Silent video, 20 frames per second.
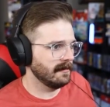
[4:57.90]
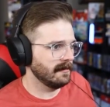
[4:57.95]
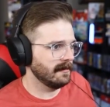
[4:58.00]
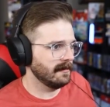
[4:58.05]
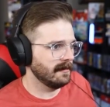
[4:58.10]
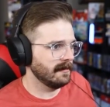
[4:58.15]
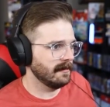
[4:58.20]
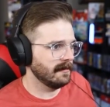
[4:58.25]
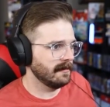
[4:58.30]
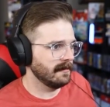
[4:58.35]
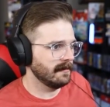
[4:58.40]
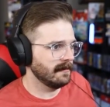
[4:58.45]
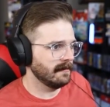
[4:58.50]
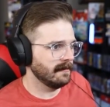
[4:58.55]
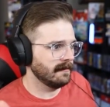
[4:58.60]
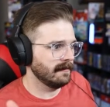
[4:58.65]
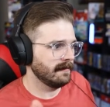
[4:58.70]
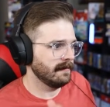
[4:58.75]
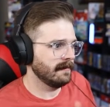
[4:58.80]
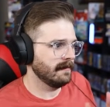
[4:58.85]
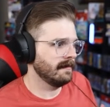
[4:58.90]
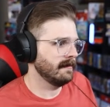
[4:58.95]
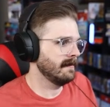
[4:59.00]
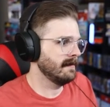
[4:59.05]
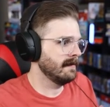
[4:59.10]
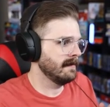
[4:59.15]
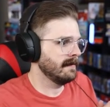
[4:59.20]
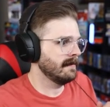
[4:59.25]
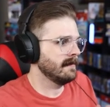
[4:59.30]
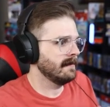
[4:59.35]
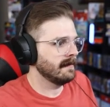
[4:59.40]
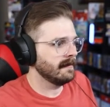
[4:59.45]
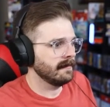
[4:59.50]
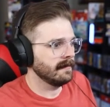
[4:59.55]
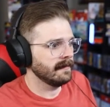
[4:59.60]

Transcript: (no one is talking)